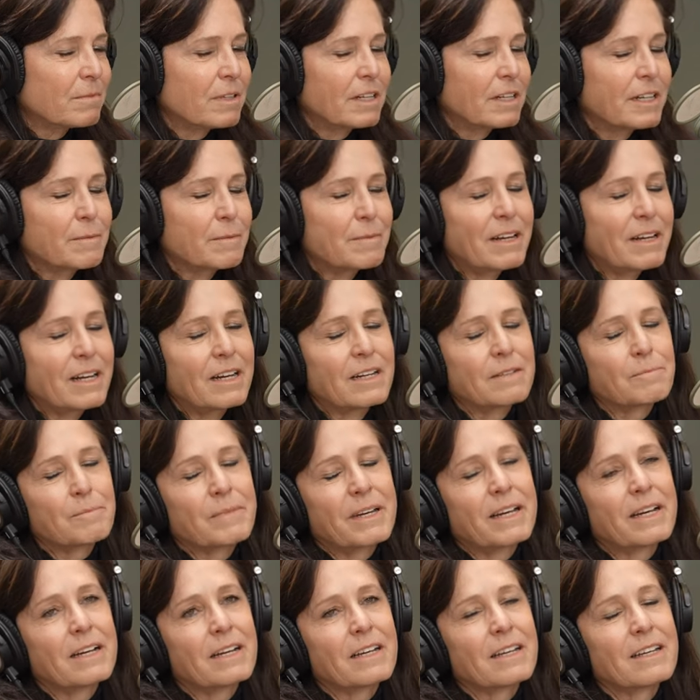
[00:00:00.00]
playing back
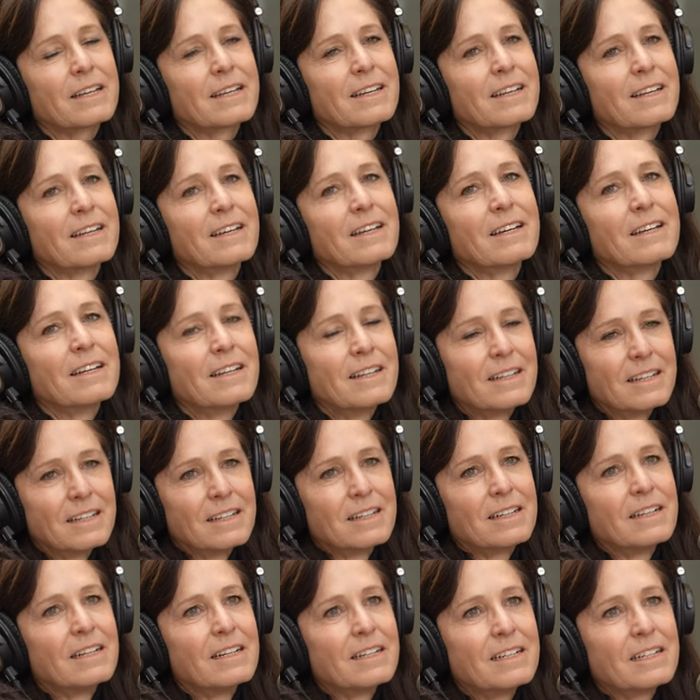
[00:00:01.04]
back.
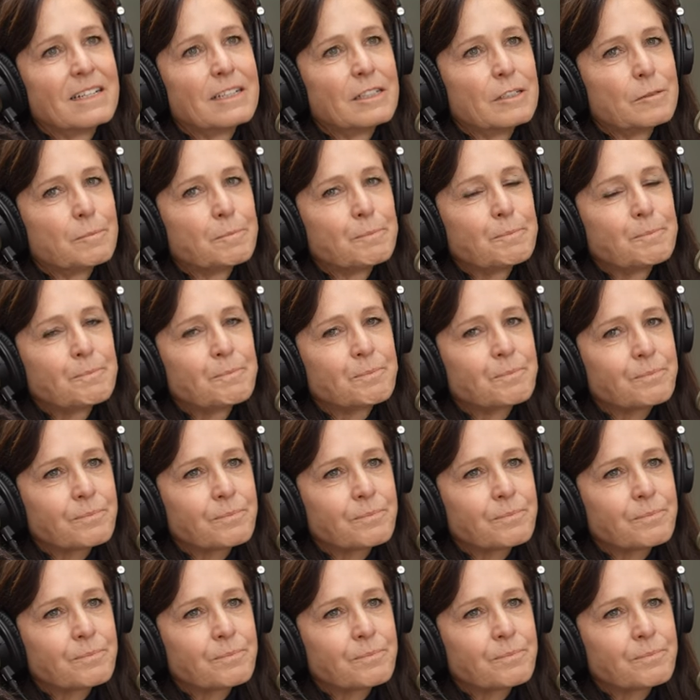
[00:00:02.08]
Um,